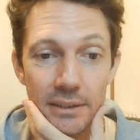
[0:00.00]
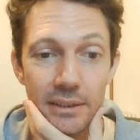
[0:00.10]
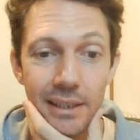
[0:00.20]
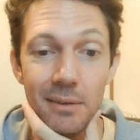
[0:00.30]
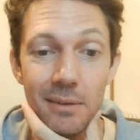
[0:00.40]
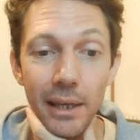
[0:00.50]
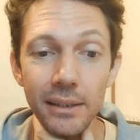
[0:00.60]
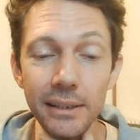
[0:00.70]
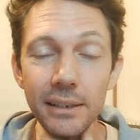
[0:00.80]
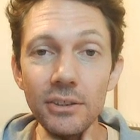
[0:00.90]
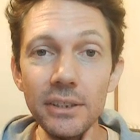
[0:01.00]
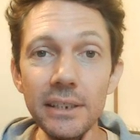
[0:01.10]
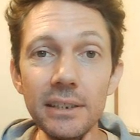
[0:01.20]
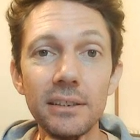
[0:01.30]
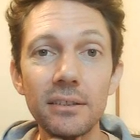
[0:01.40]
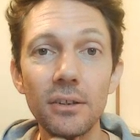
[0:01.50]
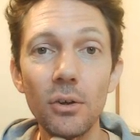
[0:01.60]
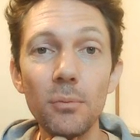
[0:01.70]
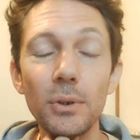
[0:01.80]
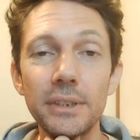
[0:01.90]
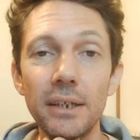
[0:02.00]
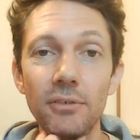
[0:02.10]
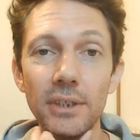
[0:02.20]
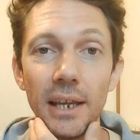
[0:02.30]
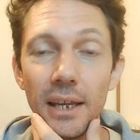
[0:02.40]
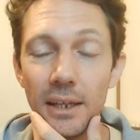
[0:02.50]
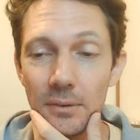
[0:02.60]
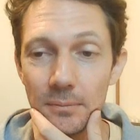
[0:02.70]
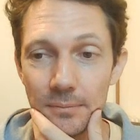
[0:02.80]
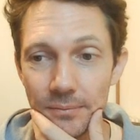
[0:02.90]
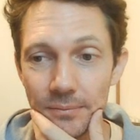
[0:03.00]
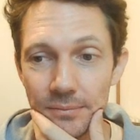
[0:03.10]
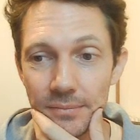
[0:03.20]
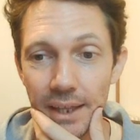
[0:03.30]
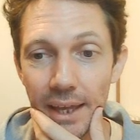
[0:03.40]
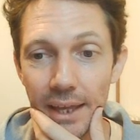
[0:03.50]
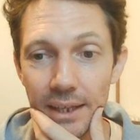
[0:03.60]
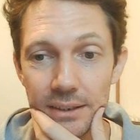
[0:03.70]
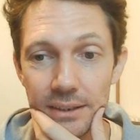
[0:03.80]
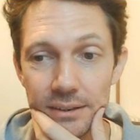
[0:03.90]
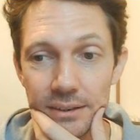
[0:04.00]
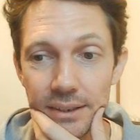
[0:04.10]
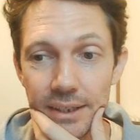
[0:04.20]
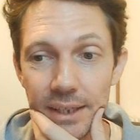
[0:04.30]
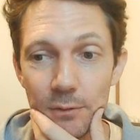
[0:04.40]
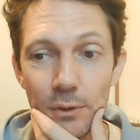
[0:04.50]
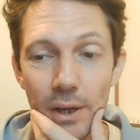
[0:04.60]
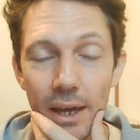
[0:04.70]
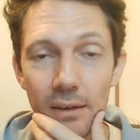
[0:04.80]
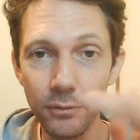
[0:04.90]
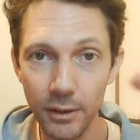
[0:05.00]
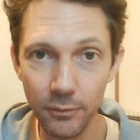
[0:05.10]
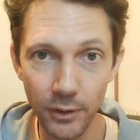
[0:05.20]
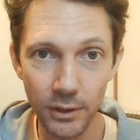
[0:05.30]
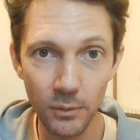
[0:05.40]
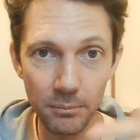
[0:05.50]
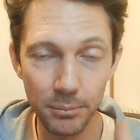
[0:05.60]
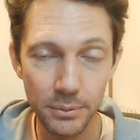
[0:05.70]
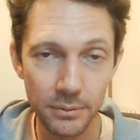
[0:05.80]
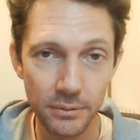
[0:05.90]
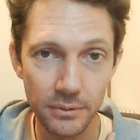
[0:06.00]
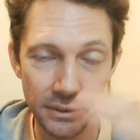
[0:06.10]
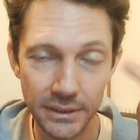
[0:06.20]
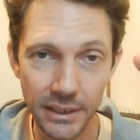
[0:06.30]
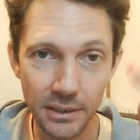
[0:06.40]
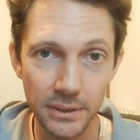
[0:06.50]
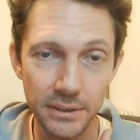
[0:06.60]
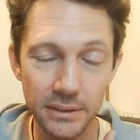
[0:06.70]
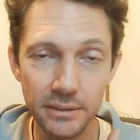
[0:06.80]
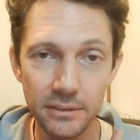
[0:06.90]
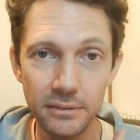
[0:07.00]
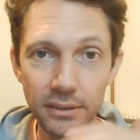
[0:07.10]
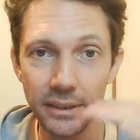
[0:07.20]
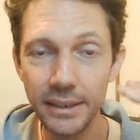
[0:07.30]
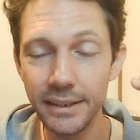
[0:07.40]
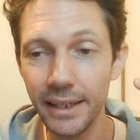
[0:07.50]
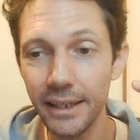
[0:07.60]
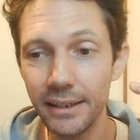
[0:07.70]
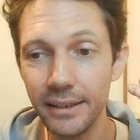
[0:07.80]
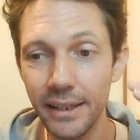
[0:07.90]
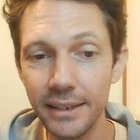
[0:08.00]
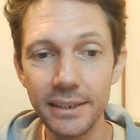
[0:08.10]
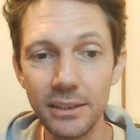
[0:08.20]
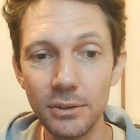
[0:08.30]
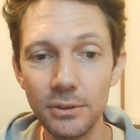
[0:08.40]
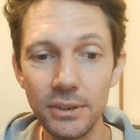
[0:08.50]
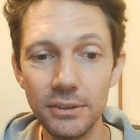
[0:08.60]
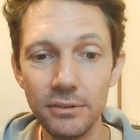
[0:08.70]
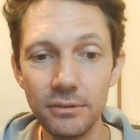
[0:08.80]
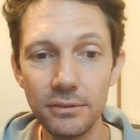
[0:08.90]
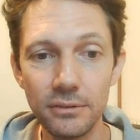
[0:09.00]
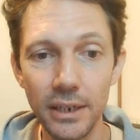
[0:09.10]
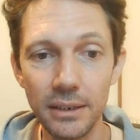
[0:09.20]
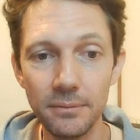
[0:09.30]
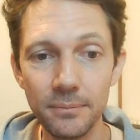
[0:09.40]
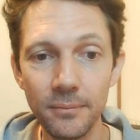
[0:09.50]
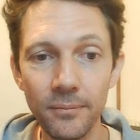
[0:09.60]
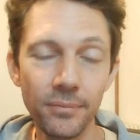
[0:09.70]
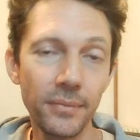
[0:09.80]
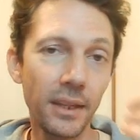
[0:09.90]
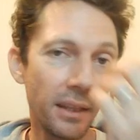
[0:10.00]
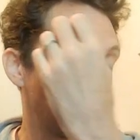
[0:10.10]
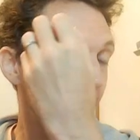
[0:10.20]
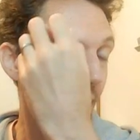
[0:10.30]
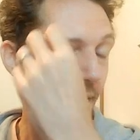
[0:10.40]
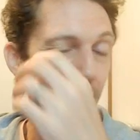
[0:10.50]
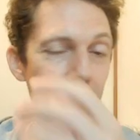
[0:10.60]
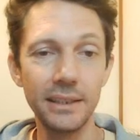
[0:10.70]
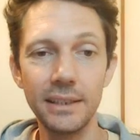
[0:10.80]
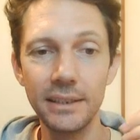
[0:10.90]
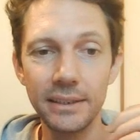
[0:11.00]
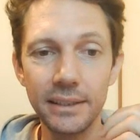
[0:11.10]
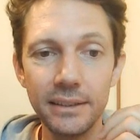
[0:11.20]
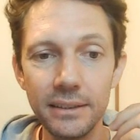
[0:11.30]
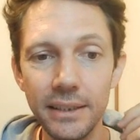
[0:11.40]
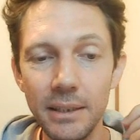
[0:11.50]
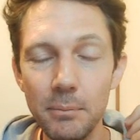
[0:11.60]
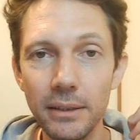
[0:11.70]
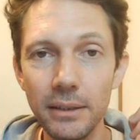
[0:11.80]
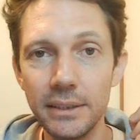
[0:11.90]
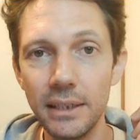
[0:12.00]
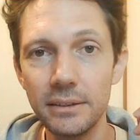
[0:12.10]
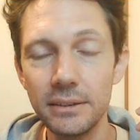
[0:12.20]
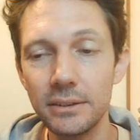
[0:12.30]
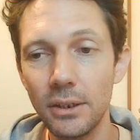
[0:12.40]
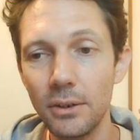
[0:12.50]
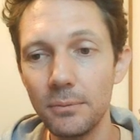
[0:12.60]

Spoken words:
emailing your lists almost every day. And if you have a follow-up sequence, then that's included, right, in the email sends. So